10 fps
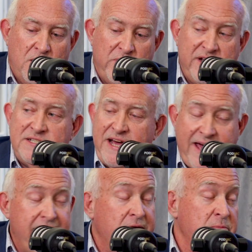We did
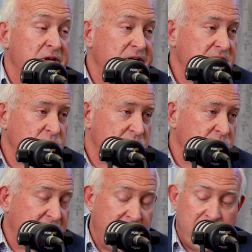take 8 communities,
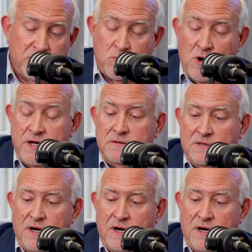which McKinney was one.